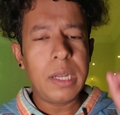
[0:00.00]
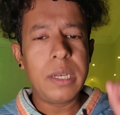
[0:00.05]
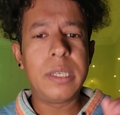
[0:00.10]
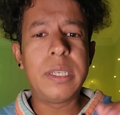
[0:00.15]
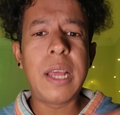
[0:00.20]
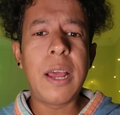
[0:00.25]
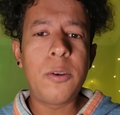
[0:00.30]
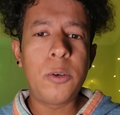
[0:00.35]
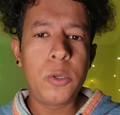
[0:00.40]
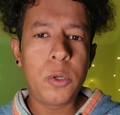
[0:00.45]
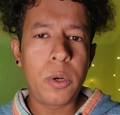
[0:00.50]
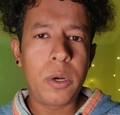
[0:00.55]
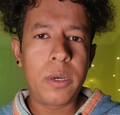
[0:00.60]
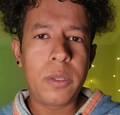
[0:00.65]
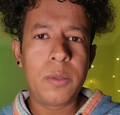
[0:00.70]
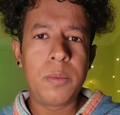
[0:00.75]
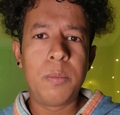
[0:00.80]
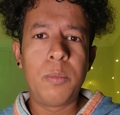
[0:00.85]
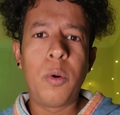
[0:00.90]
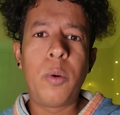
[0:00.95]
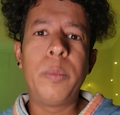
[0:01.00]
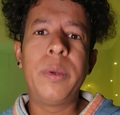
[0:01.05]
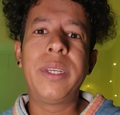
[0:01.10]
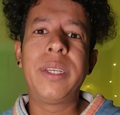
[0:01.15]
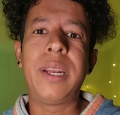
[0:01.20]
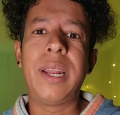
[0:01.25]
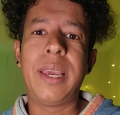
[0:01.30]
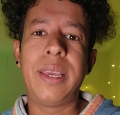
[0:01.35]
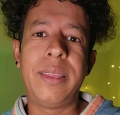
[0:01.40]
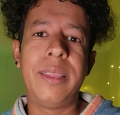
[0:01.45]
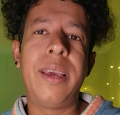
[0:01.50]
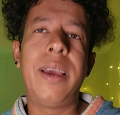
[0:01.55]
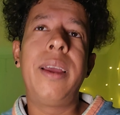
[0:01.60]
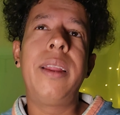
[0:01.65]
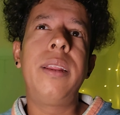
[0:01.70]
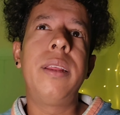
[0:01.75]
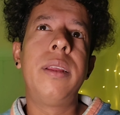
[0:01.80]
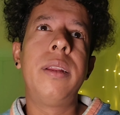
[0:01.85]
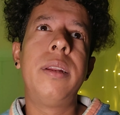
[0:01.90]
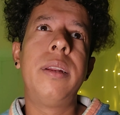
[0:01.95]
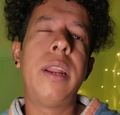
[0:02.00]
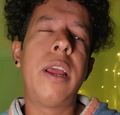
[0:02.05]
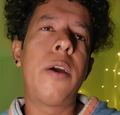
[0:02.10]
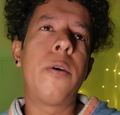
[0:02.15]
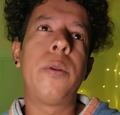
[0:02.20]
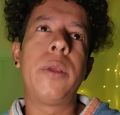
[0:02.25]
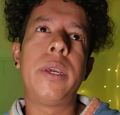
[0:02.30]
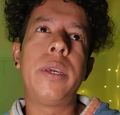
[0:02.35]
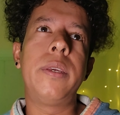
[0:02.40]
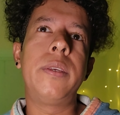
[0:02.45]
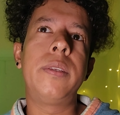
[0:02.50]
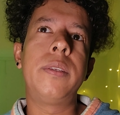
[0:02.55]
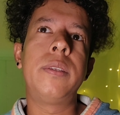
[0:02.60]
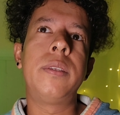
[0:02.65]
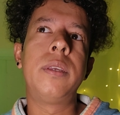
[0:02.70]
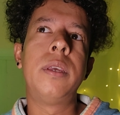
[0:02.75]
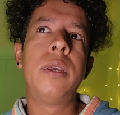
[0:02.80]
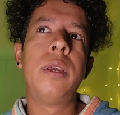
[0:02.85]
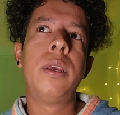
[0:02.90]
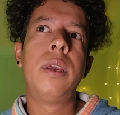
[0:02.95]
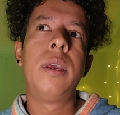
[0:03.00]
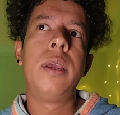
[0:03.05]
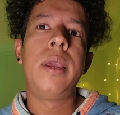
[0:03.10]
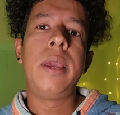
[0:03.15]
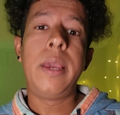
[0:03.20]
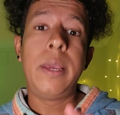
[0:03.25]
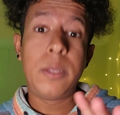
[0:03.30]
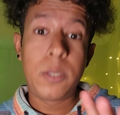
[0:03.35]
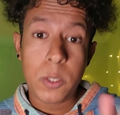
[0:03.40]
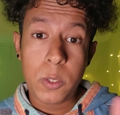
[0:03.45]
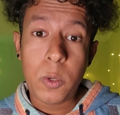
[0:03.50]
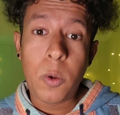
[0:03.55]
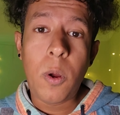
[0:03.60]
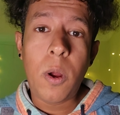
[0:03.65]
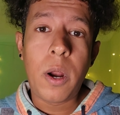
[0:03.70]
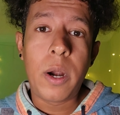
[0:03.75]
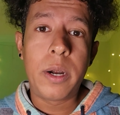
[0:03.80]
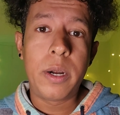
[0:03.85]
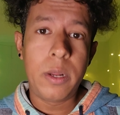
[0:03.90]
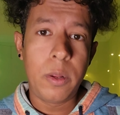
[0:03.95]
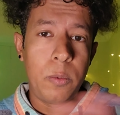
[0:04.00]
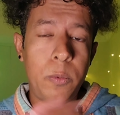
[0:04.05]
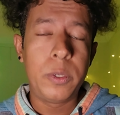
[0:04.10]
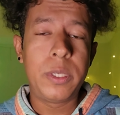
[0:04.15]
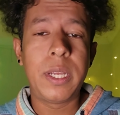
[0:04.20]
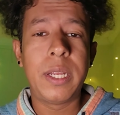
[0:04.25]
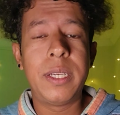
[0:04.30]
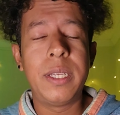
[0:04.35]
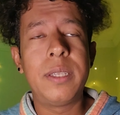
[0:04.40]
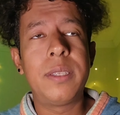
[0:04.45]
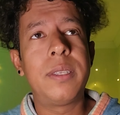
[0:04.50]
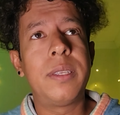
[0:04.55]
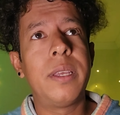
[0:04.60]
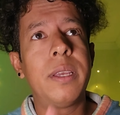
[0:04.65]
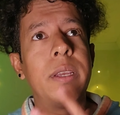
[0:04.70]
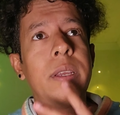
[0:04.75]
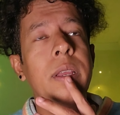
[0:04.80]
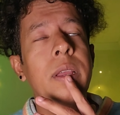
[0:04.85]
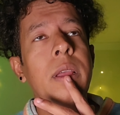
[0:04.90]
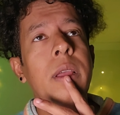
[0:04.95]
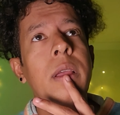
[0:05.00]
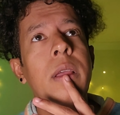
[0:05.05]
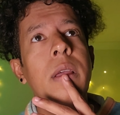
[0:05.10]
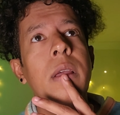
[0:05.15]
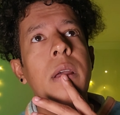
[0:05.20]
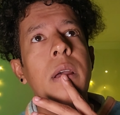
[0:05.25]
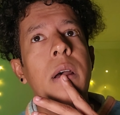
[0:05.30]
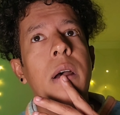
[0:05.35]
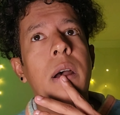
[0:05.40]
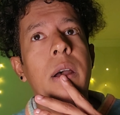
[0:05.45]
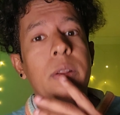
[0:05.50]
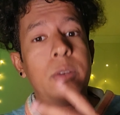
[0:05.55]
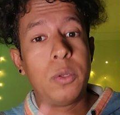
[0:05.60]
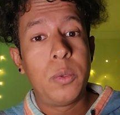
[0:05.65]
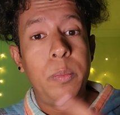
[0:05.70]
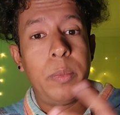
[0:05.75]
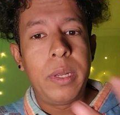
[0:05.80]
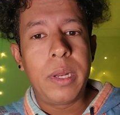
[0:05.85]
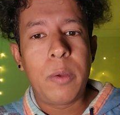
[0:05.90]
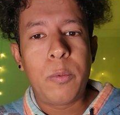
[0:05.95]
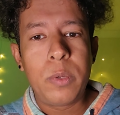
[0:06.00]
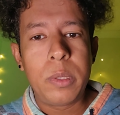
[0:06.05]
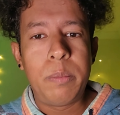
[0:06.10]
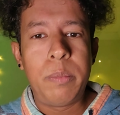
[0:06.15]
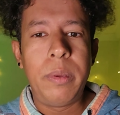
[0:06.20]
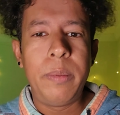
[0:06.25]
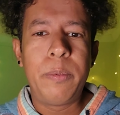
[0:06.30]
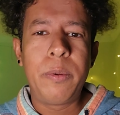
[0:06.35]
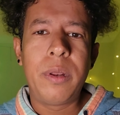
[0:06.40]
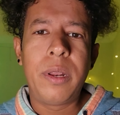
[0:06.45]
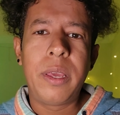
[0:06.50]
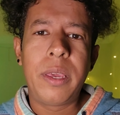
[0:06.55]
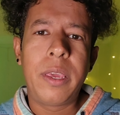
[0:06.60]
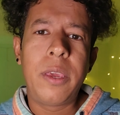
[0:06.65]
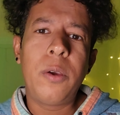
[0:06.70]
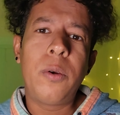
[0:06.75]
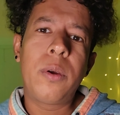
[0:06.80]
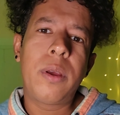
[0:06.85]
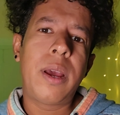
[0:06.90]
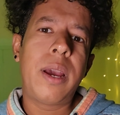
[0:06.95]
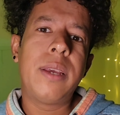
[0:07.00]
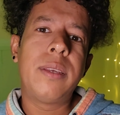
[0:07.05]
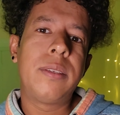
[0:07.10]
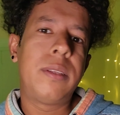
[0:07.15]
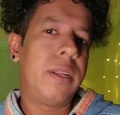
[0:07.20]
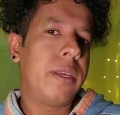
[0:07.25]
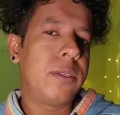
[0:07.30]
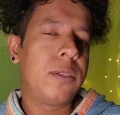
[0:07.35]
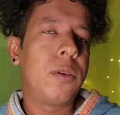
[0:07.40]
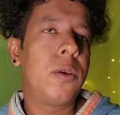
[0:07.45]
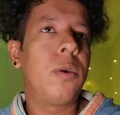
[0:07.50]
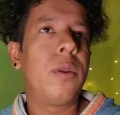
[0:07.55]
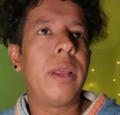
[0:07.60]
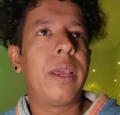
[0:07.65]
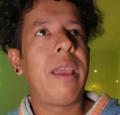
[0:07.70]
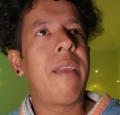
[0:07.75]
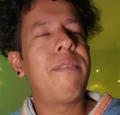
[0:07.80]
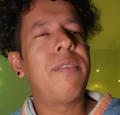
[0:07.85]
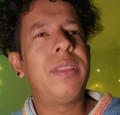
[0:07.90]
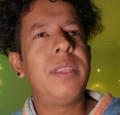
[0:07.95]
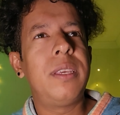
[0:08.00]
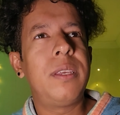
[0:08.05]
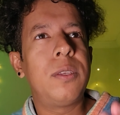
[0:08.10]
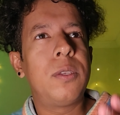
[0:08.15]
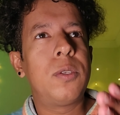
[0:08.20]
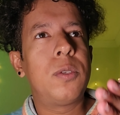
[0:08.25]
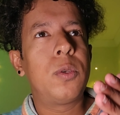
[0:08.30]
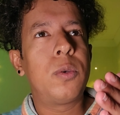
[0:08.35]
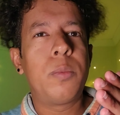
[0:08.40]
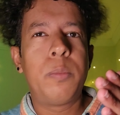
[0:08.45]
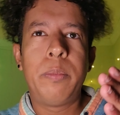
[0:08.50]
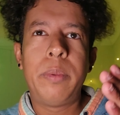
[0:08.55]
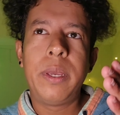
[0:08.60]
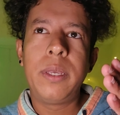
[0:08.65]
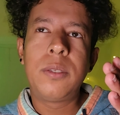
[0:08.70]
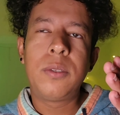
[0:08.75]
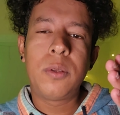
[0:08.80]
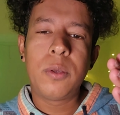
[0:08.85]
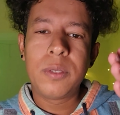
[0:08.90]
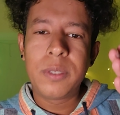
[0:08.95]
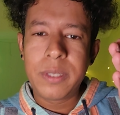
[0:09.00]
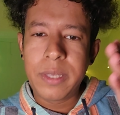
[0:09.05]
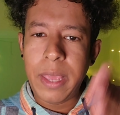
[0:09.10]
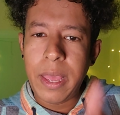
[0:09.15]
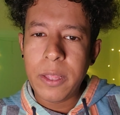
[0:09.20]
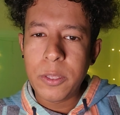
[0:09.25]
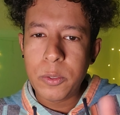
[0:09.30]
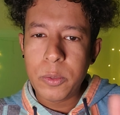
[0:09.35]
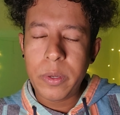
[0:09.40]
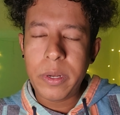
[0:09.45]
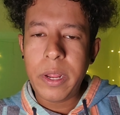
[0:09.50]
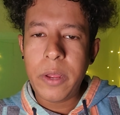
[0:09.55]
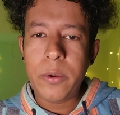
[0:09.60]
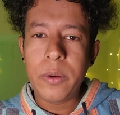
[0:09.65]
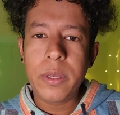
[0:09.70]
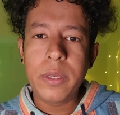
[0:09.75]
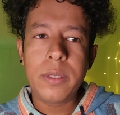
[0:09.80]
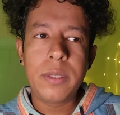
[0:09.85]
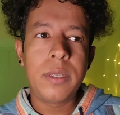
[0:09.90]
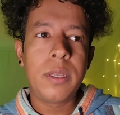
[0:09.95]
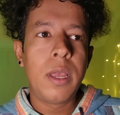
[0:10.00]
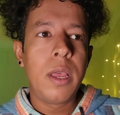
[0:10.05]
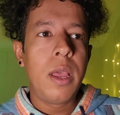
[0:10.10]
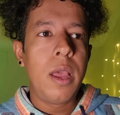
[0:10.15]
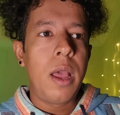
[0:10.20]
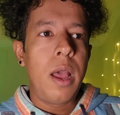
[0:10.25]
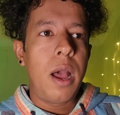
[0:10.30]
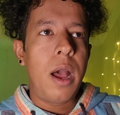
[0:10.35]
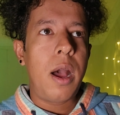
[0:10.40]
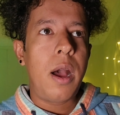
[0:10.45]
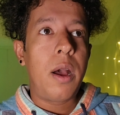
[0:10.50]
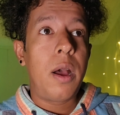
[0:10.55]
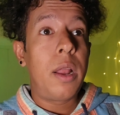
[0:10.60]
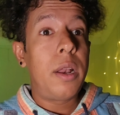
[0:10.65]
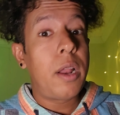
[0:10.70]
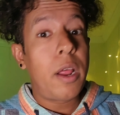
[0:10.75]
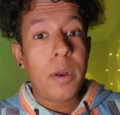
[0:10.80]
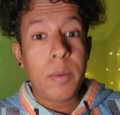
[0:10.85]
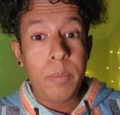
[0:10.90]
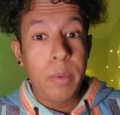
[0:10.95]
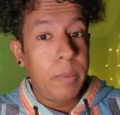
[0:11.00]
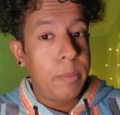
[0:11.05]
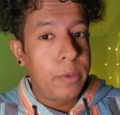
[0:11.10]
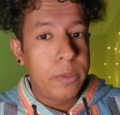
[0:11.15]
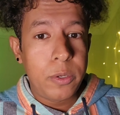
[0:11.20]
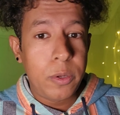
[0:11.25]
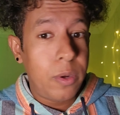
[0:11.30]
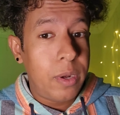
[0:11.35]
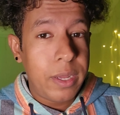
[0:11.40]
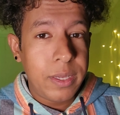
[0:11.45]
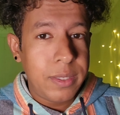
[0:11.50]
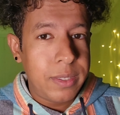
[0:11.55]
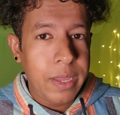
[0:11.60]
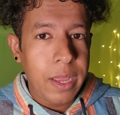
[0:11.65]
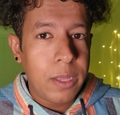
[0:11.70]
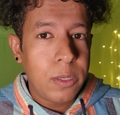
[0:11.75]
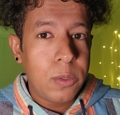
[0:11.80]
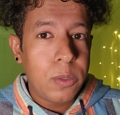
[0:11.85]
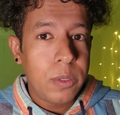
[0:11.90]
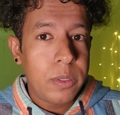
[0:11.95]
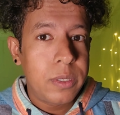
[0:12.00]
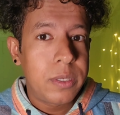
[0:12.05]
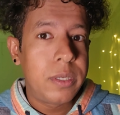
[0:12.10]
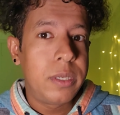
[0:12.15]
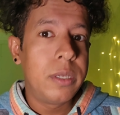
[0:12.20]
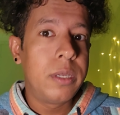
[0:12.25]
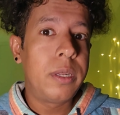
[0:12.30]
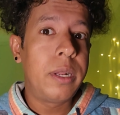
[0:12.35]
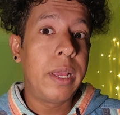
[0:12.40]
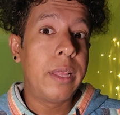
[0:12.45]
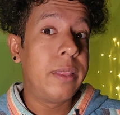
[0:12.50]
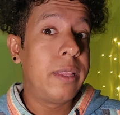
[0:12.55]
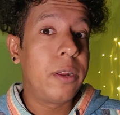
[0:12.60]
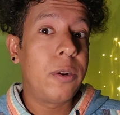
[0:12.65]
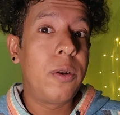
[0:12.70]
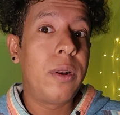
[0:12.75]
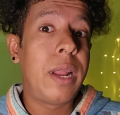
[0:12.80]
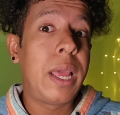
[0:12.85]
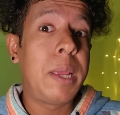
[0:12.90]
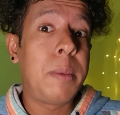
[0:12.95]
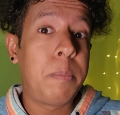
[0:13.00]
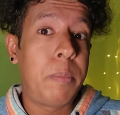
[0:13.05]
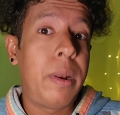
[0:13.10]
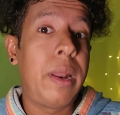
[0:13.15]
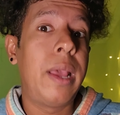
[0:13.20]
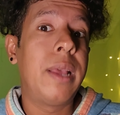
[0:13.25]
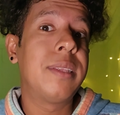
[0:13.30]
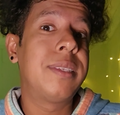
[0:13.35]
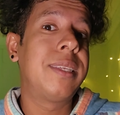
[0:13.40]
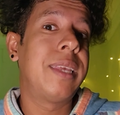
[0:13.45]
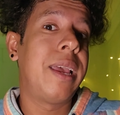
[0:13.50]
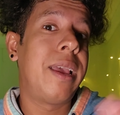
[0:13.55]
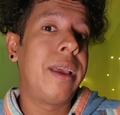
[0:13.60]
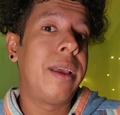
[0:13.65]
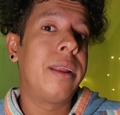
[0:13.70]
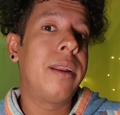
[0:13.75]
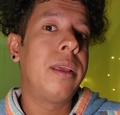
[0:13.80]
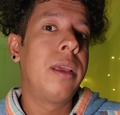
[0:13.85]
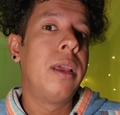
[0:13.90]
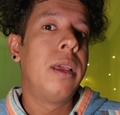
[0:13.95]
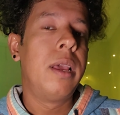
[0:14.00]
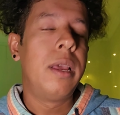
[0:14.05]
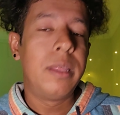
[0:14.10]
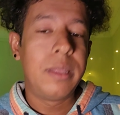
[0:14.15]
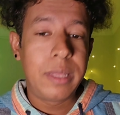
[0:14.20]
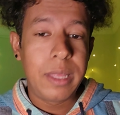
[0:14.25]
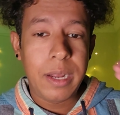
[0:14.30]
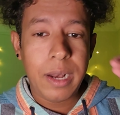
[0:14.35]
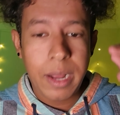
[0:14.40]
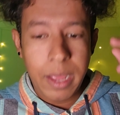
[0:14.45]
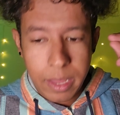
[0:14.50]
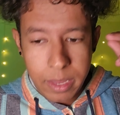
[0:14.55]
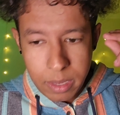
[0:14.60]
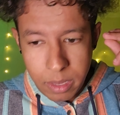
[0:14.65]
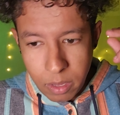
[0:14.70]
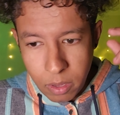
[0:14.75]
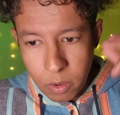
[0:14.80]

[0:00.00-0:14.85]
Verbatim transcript: down to earth moment like that, nowadays it's so hard, which I did say, Uh, to meet up with people like, yo guys, let's go. Like, everything is so based on schedule nowadays. Uh, a lot of people don't like schedules still, and they don't like plans ahead. They're like,